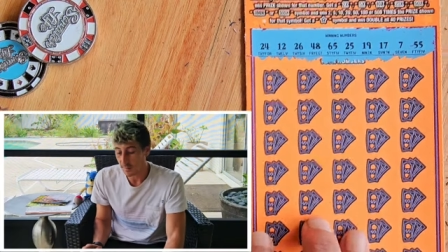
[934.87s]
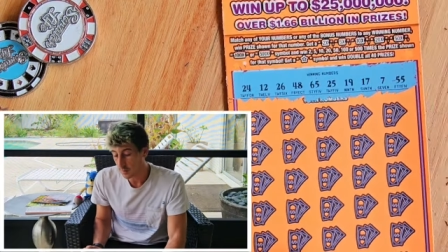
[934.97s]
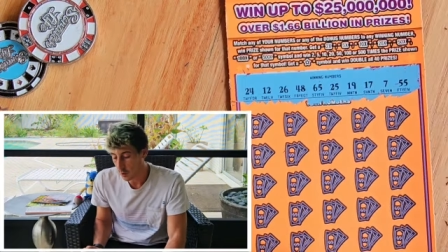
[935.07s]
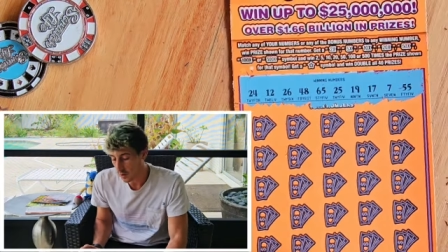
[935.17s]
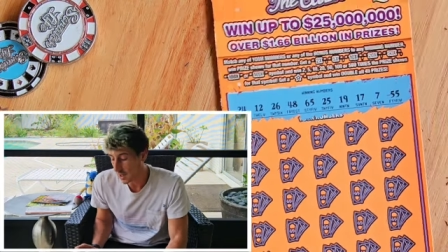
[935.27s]

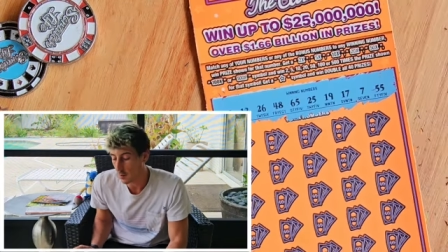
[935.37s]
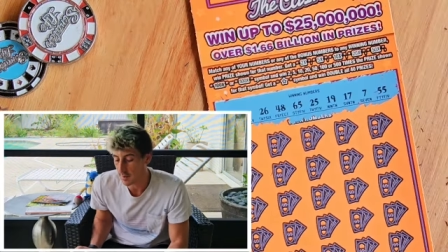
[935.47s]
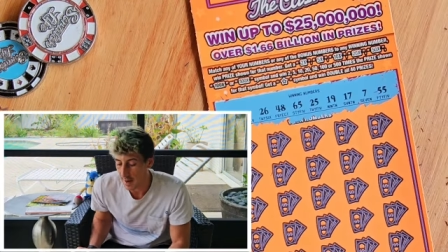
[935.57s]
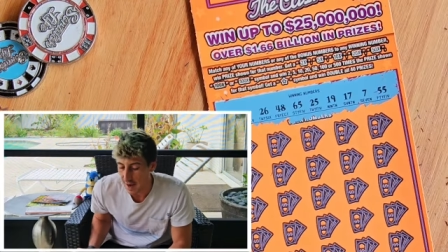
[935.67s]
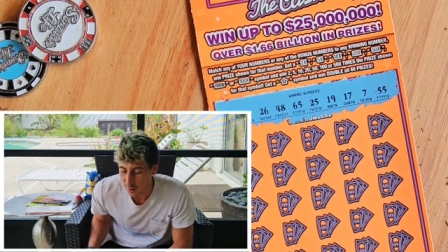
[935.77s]
Of course, I want to
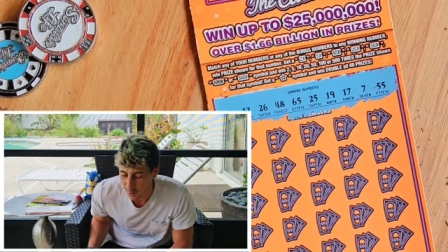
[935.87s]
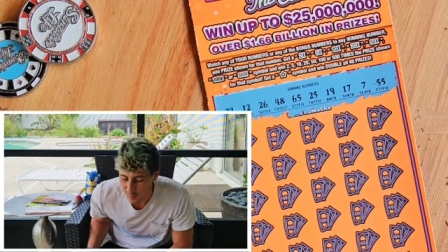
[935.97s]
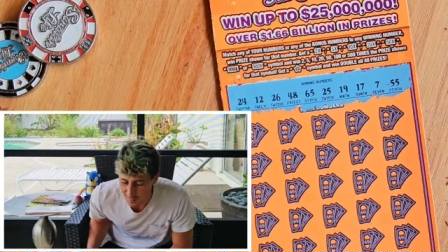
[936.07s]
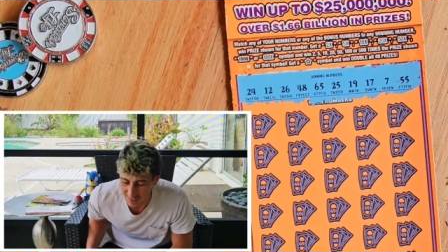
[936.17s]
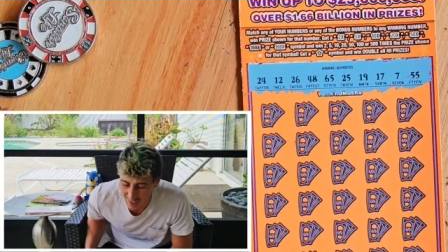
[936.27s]
buy all of
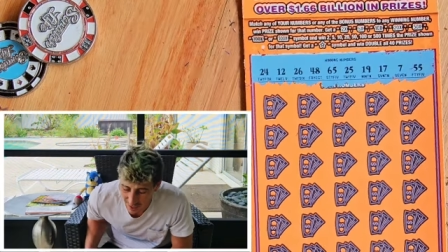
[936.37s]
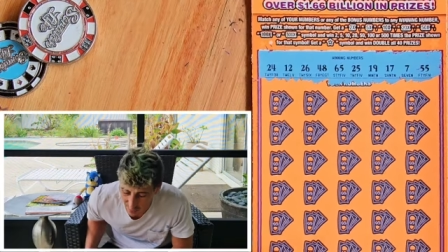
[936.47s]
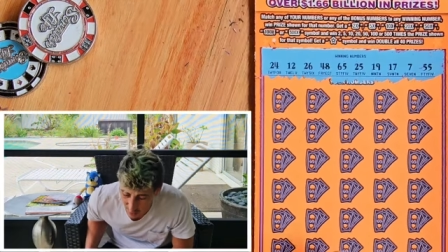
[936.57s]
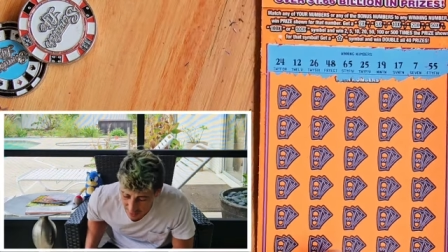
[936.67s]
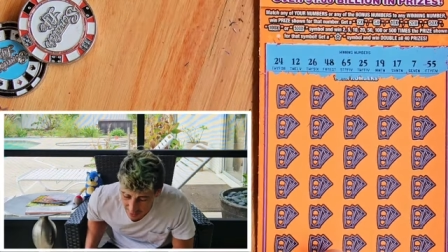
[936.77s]
them until I
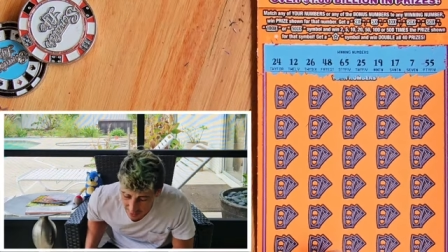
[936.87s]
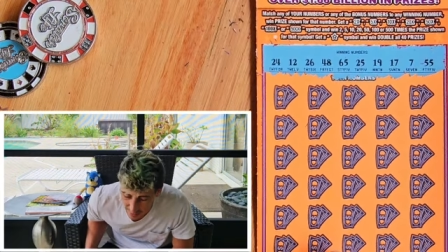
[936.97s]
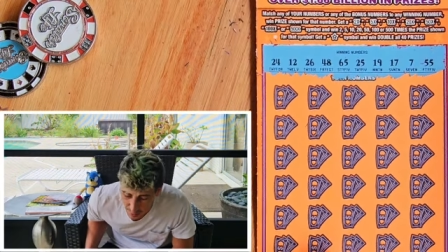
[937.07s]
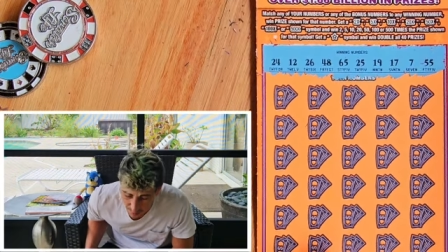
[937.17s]
win to the moon,